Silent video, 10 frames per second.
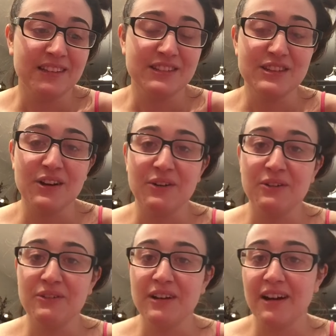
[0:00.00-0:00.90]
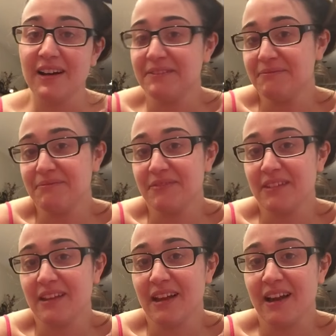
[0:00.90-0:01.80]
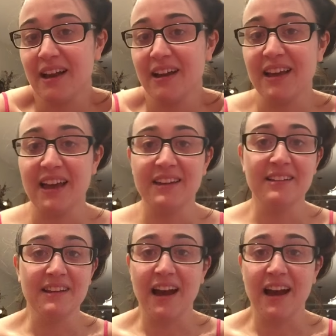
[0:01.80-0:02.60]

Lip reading: So again,